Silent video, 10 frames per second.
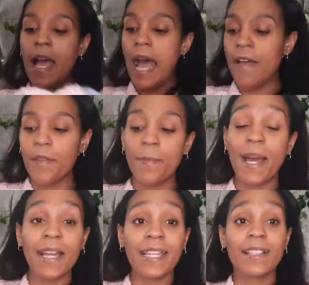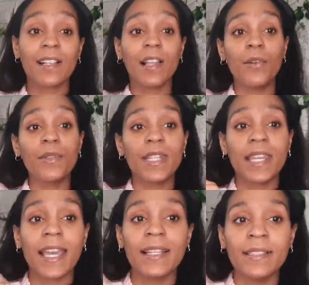And the back is closed
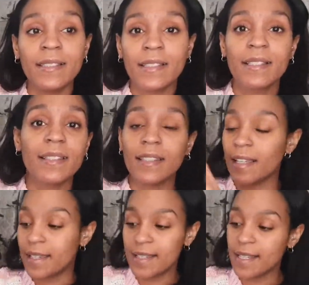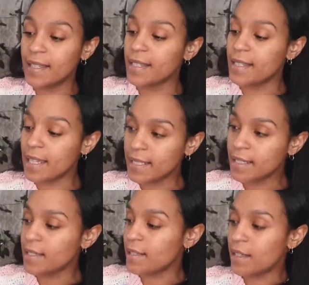again. Like I said, this lady
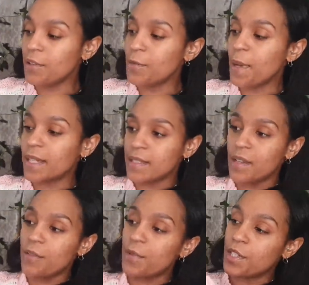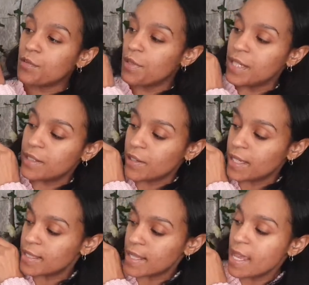does closed back stuff, which is really
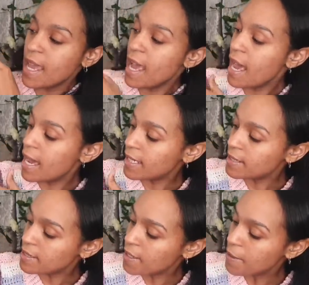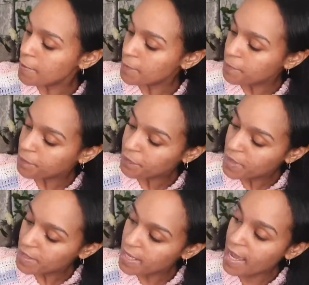nice. And
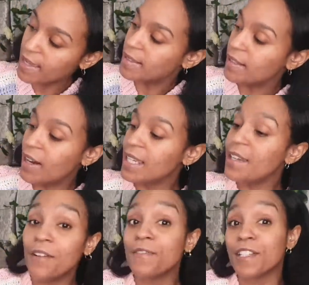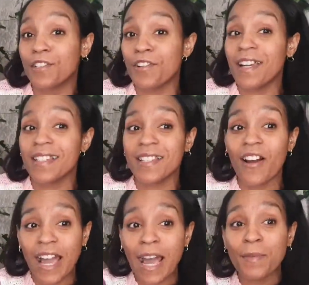yeah, I love this dress.
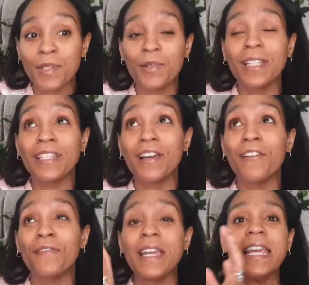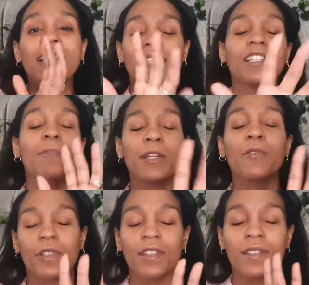I absolutely love, it's going to be
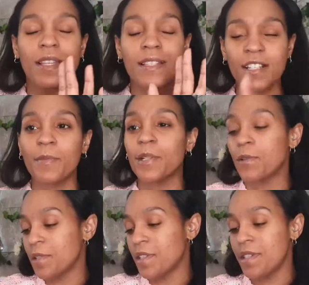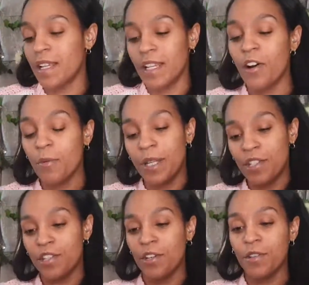gorgeous. It's going to be gorgeous, and I can't wait
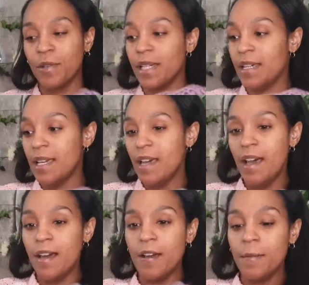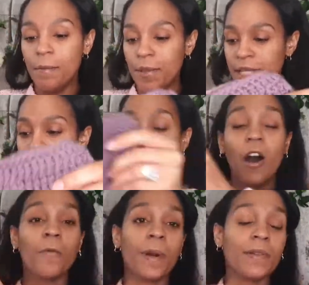to show you it. But yeah,
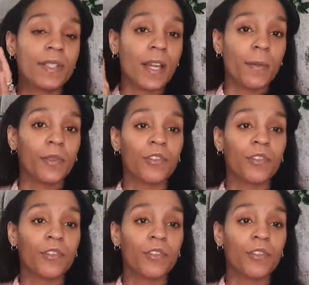I'll post it up on the